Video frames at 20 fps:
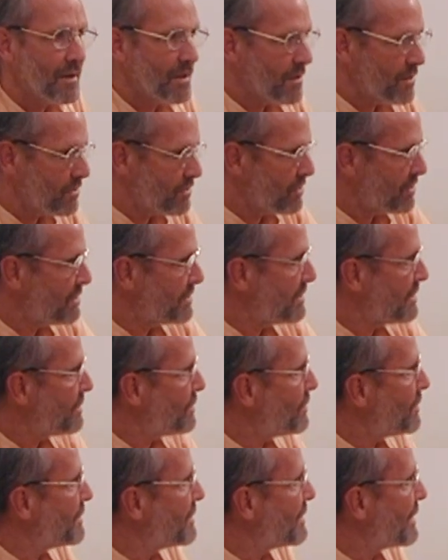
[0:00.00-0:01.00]
You should
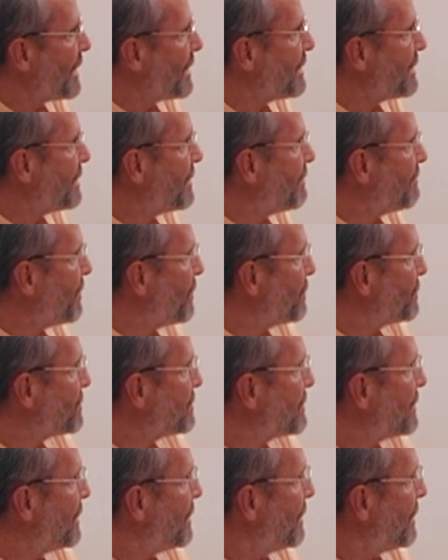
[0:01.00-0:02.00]
deal with that in a
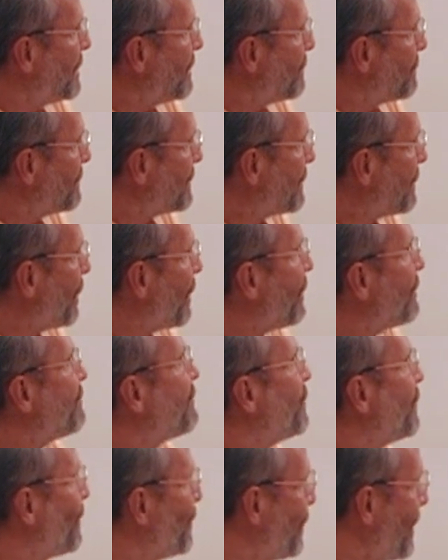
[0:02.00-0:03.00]
most
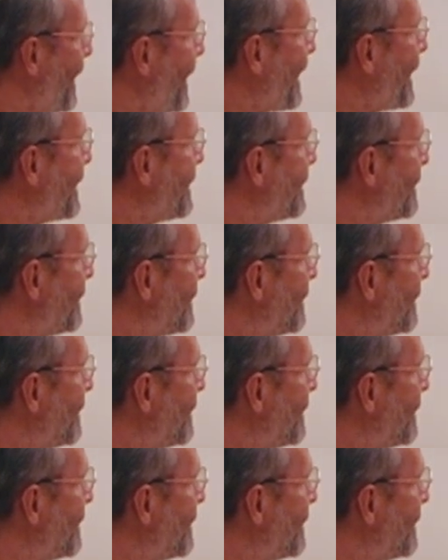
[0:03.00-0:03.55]
regardful way.